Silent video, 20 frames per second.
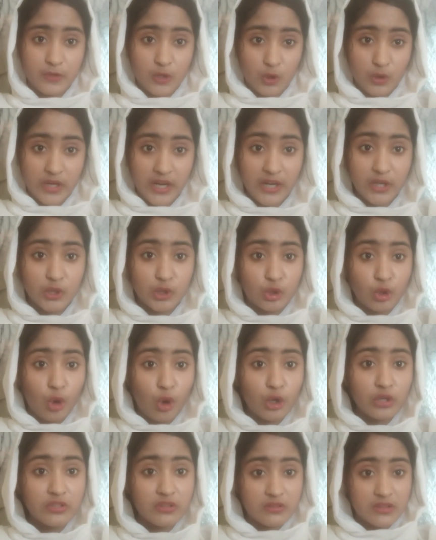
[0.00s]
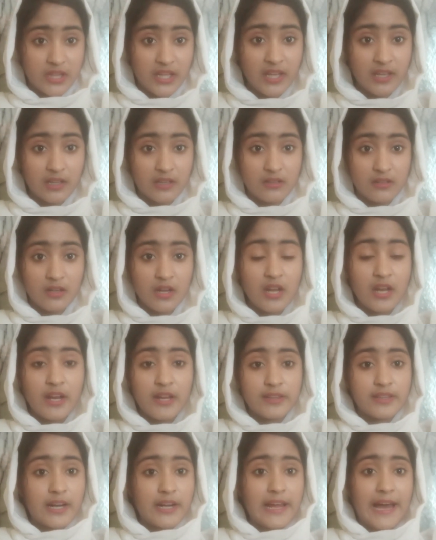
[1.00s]
Okay, don't think
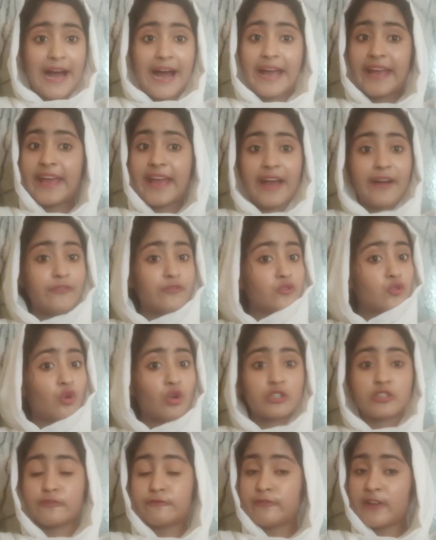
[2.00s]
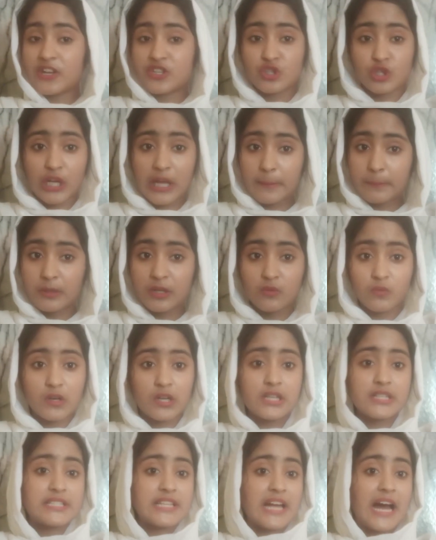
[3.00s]
that I have not fashionable
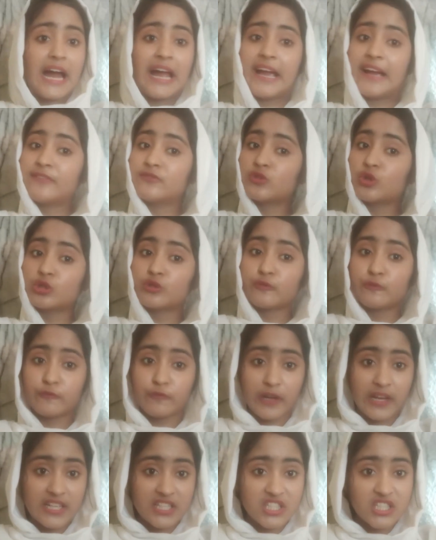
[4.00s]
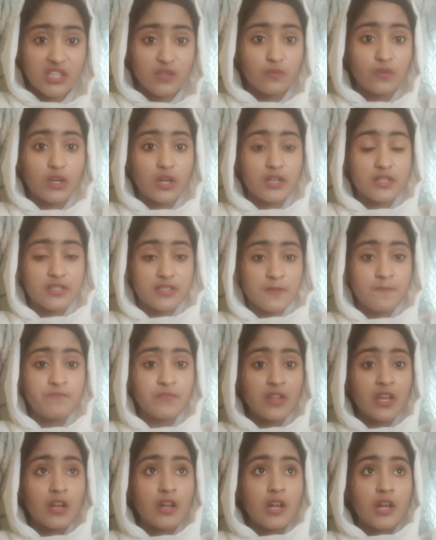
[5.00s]
words, I have not fancy words,
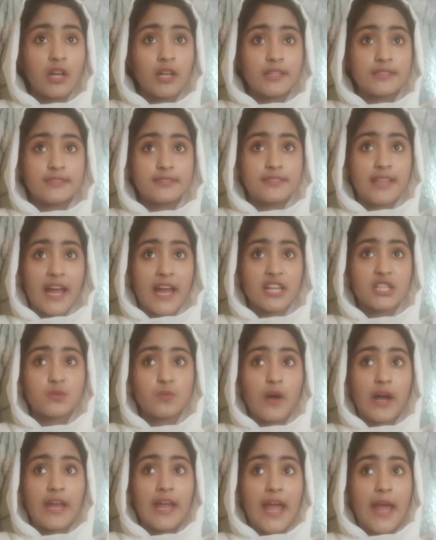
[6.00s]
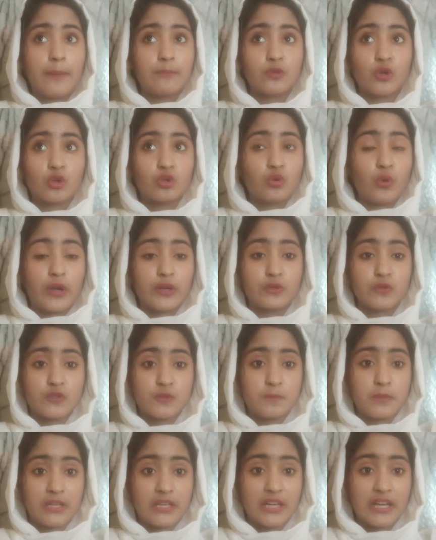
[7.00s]
that's why I am not going to
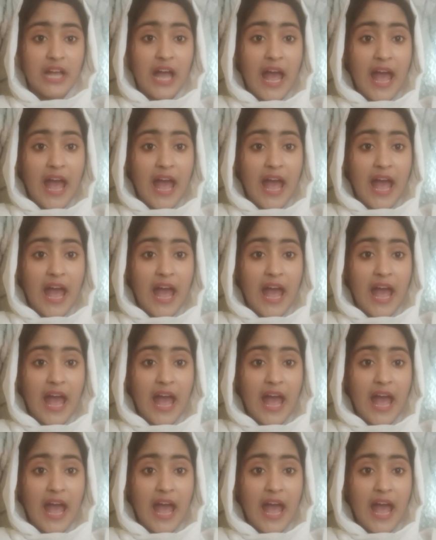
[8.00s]
speaking.